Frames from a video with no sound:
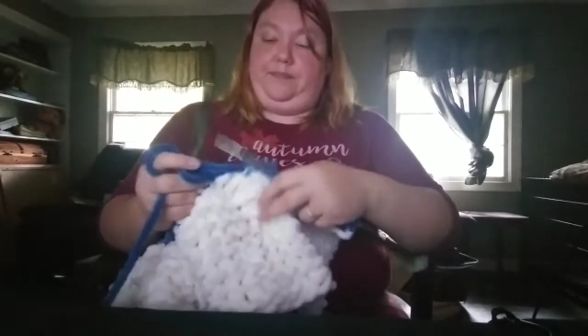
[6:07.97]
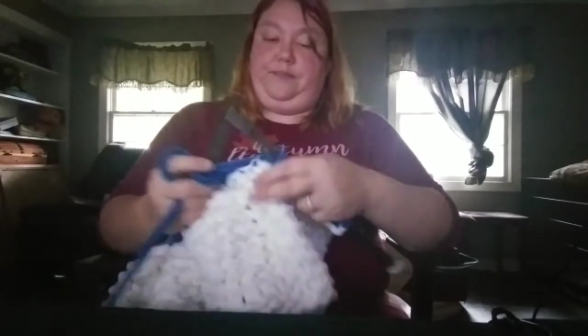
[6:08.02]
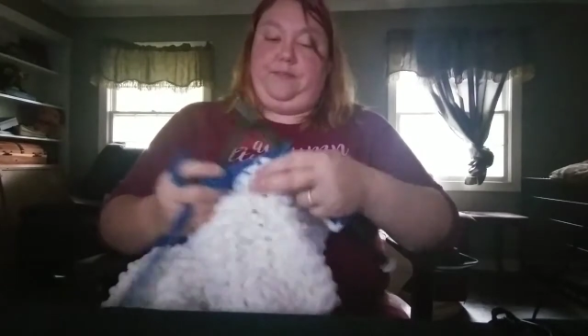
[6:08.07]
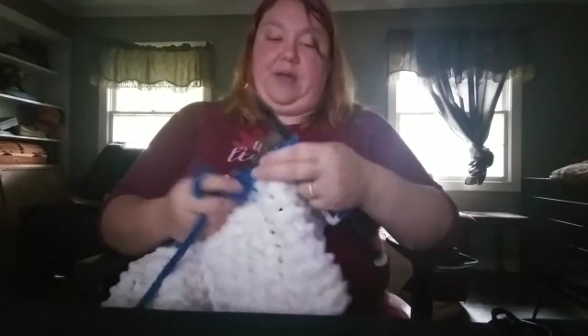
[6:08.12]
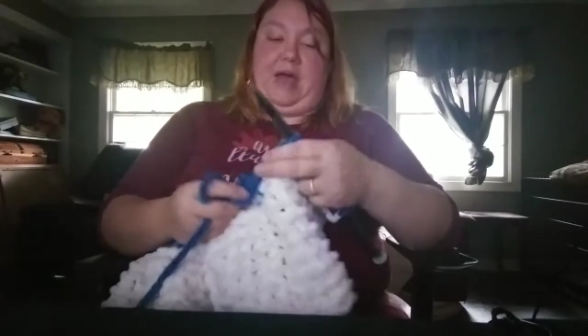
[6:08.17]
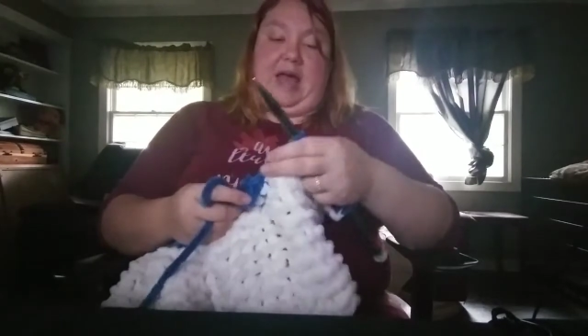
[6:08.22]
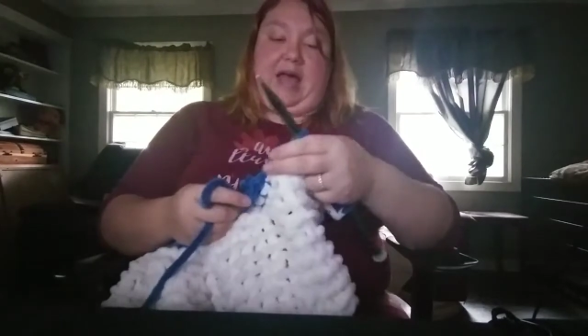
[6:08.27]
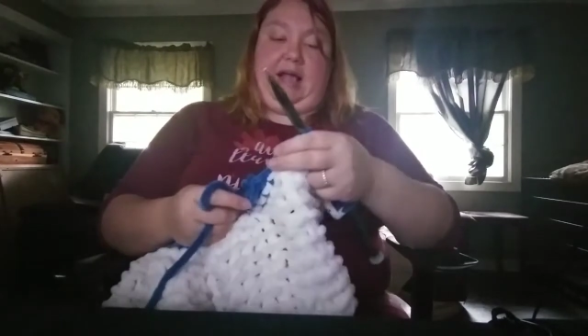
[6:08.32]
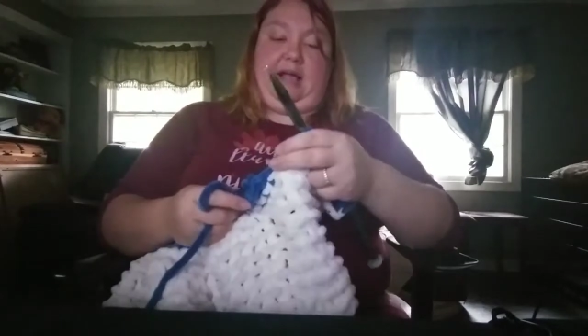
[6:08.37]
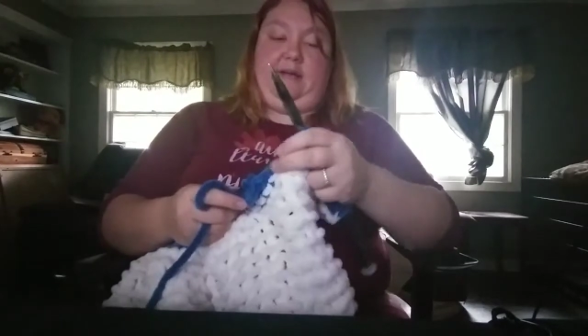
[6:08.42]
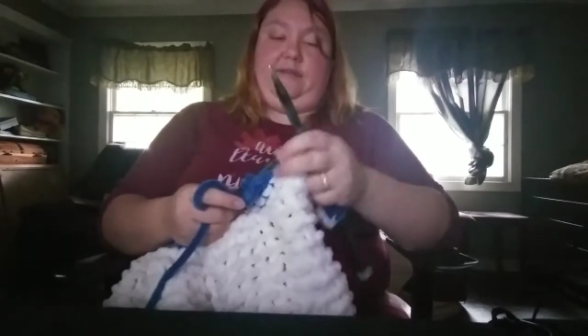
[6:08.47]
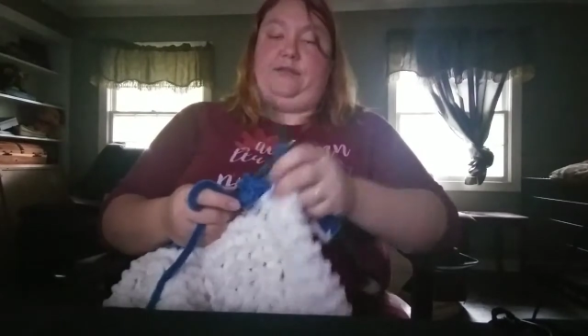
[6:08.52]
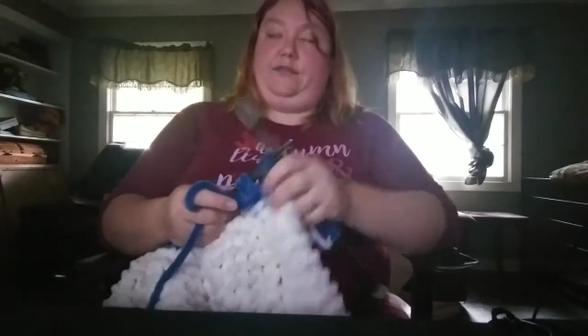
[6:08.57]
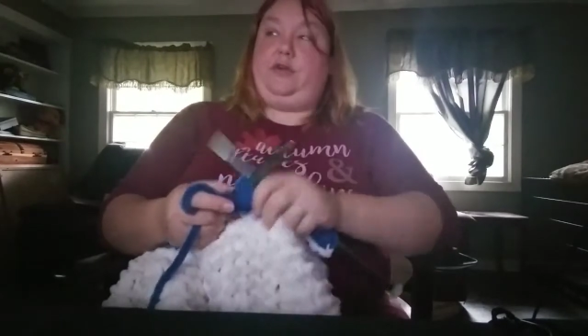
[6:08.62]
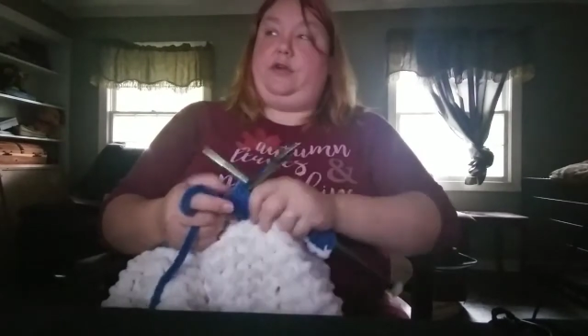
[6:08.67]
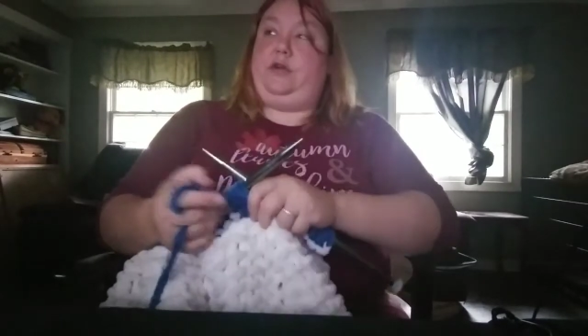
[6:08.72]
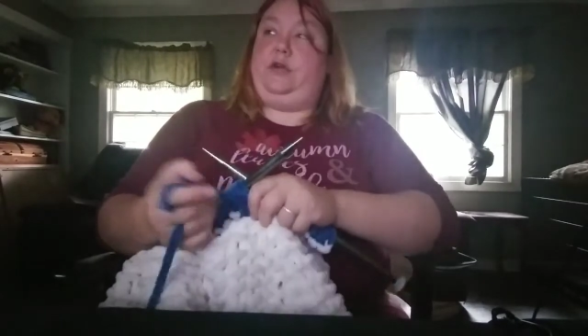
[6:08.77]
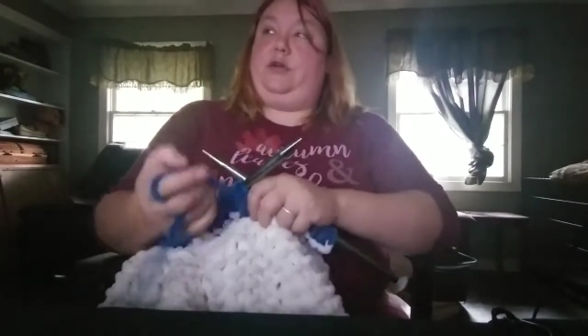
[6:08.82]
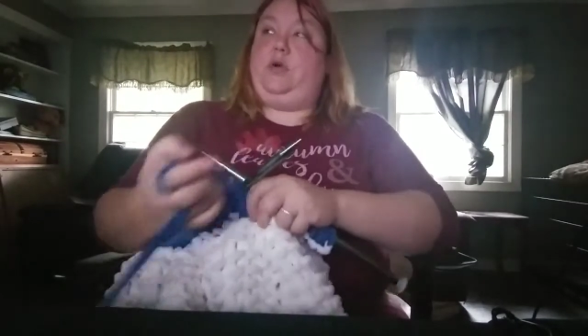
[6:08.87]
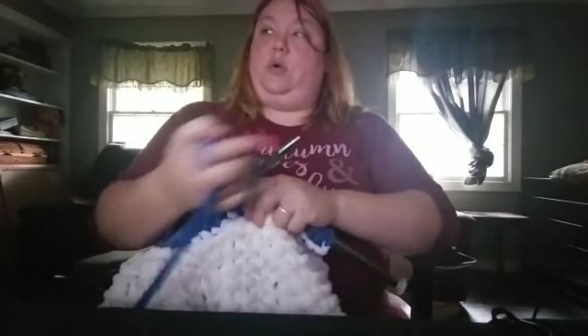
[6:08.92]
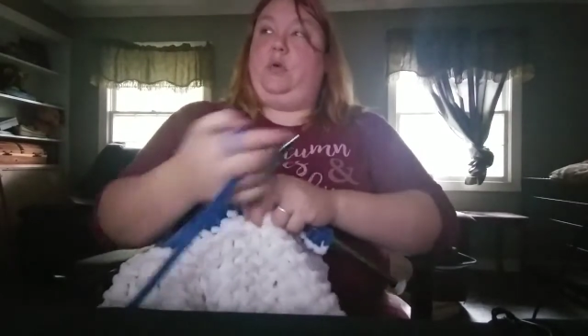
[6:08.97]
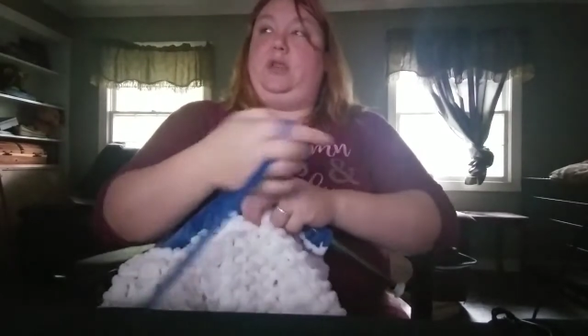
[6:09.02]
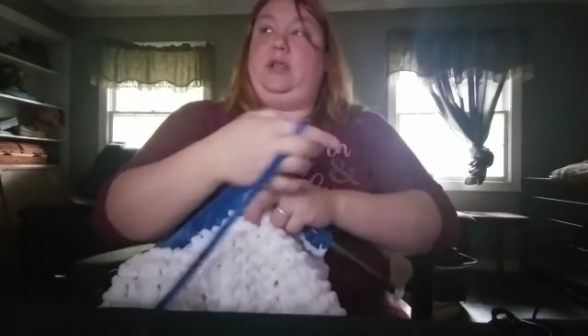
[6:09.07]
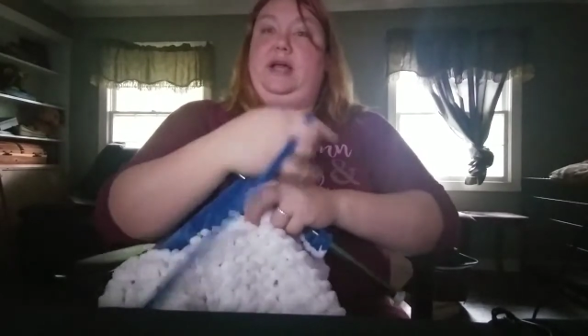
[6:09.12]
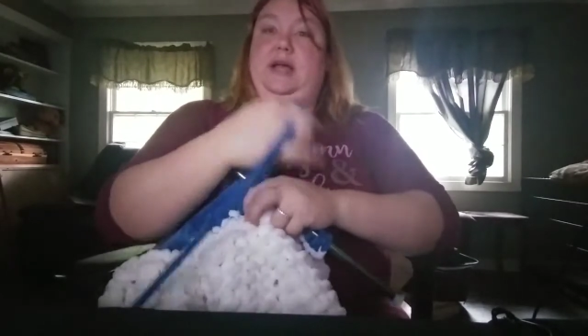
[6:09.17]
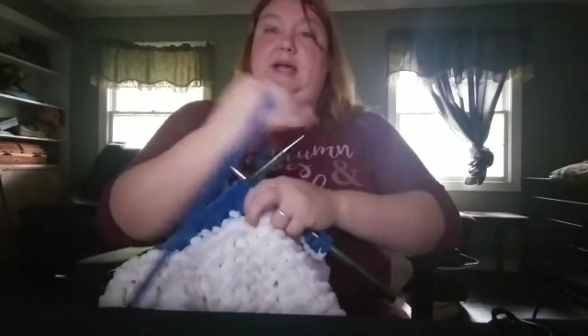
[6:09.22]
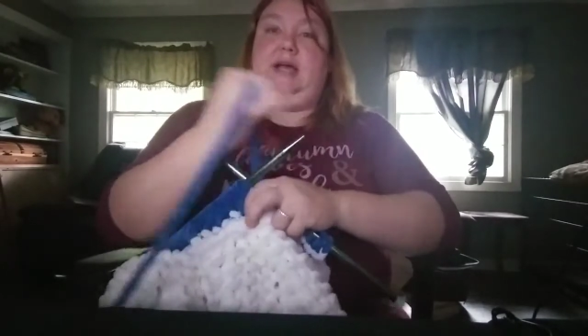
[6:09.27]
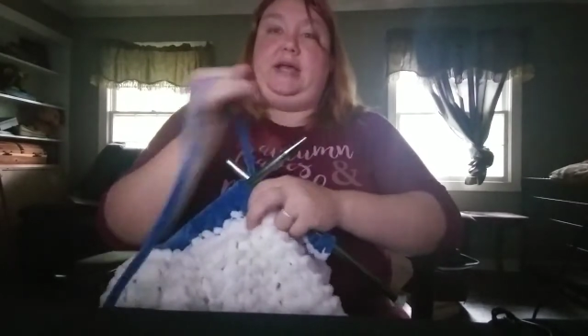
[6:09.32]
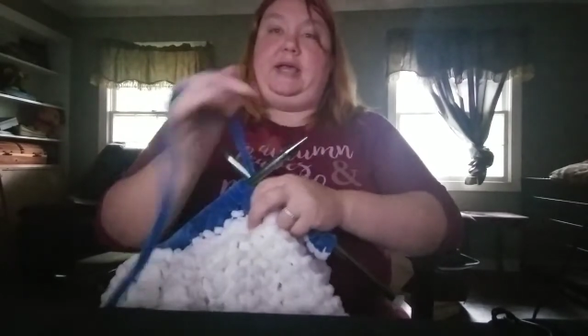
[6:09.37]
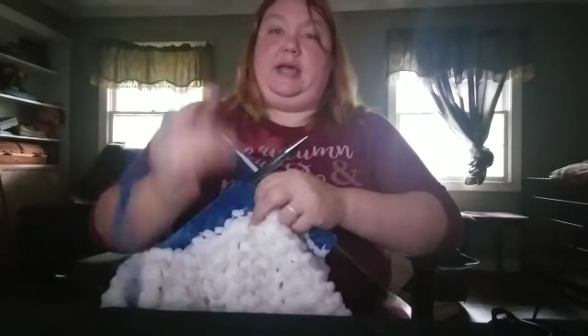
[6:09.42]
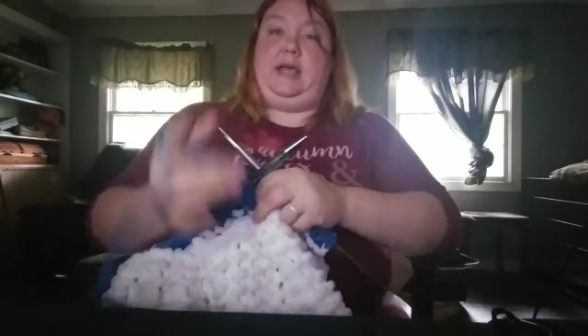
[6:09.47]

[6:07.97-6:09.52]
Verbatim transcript: pack of granola